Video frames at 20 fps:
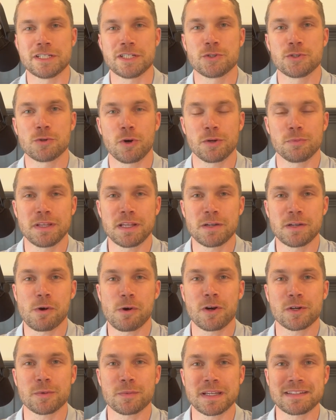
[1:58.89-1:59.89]
join me in
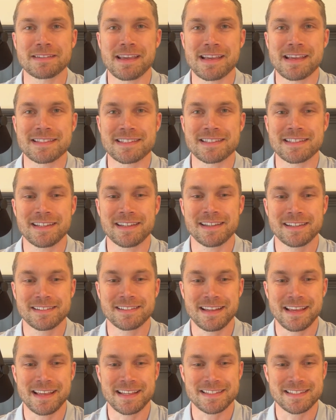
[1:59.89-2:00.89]
welcoming Nancy.
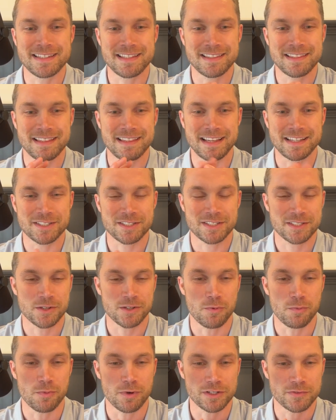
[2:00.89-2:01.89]
Nancy, thanks
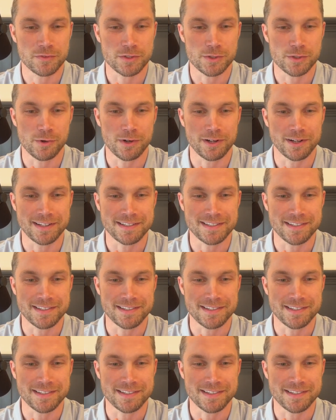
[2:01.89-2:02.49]
so much for joining us